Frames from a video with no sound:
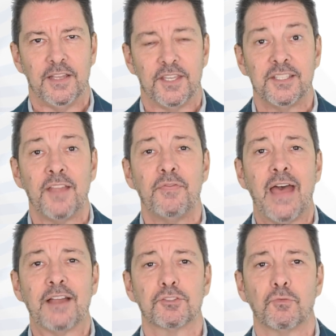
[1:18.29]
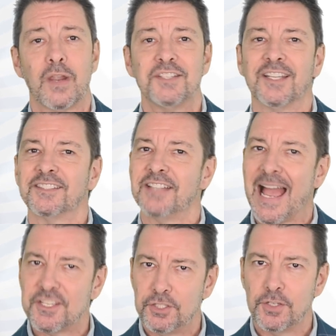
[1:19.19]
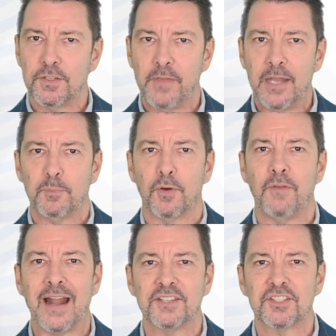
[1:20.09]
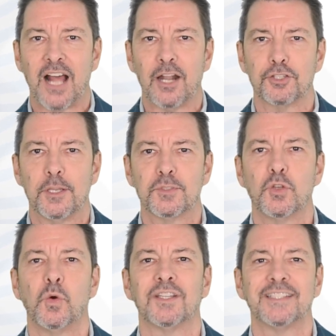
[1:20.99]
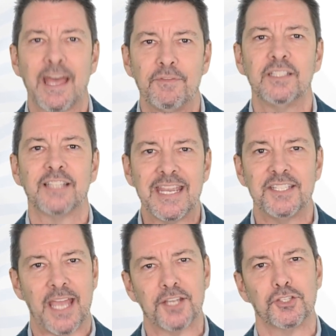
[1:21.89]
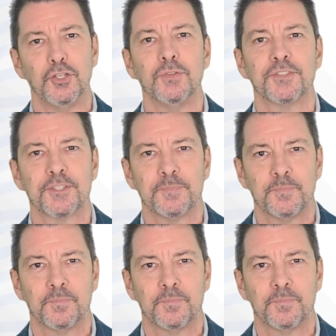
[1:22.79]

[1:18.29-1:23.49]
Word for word: The $10,000 raised at last year's event provided scholarships to 11 Lake Tech students.